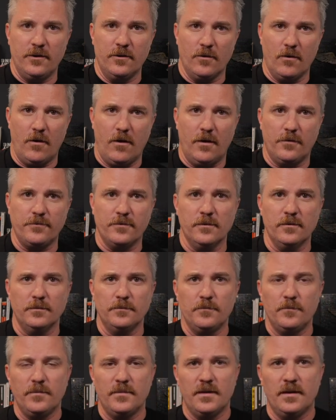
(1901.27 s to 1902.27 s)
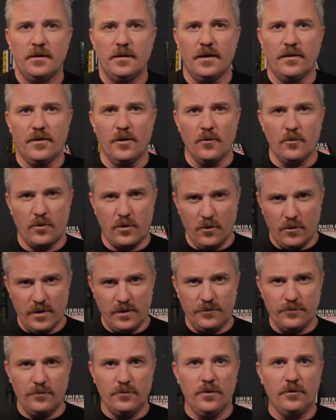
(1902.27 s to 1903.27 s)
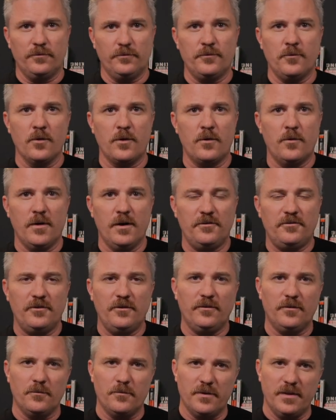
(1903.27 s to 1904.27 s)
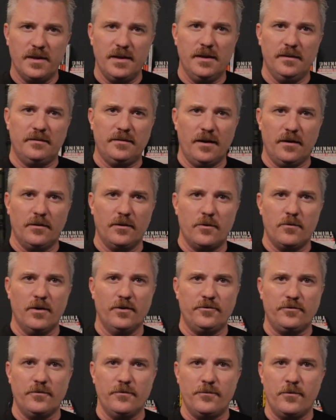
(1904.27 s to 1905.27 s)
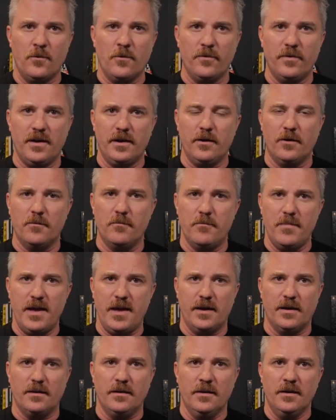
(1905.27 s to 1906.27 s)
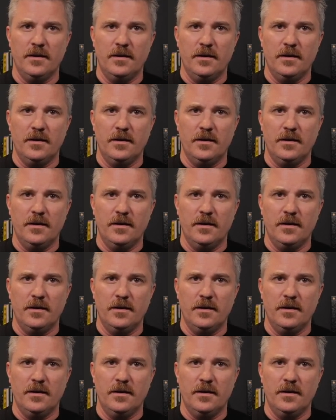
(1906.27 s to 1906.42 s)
at your offer and they're going through those four questions, and when they get down to question four, they go, Man,